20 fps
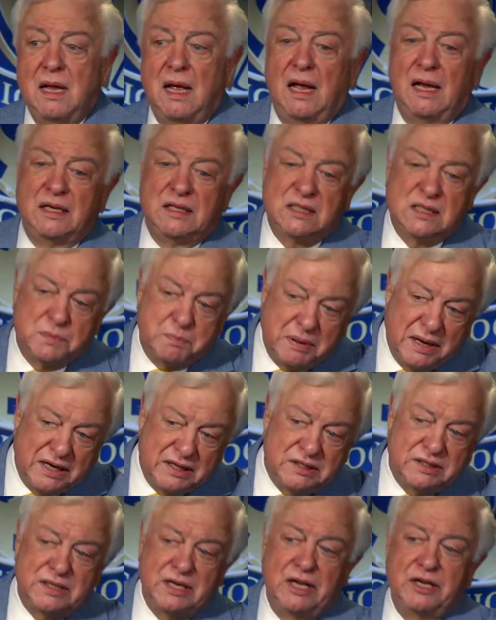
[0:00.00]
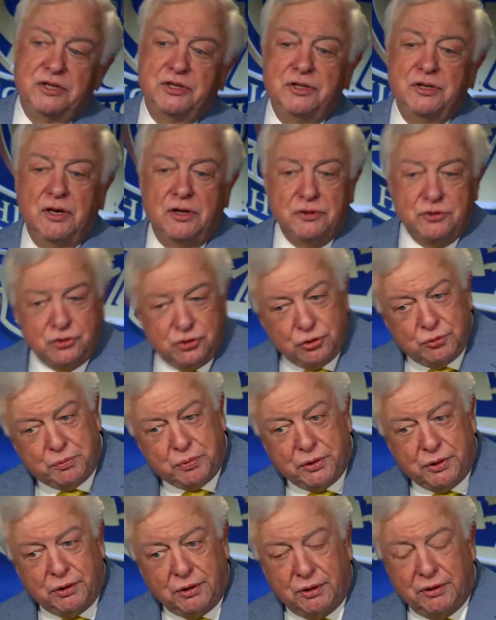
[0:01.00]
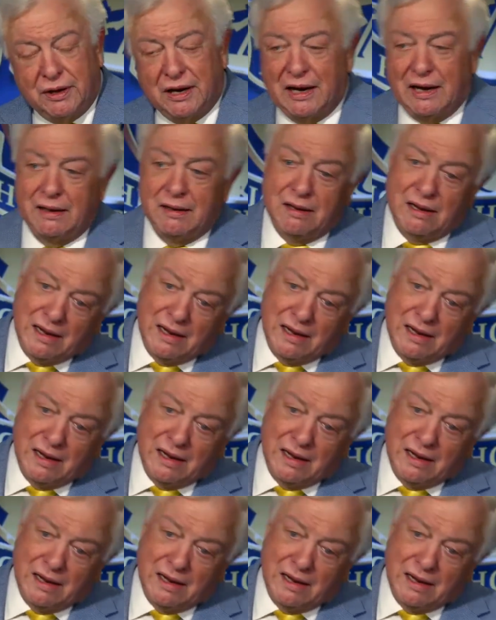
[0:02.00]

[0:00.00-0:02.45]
a space station on Jupiter to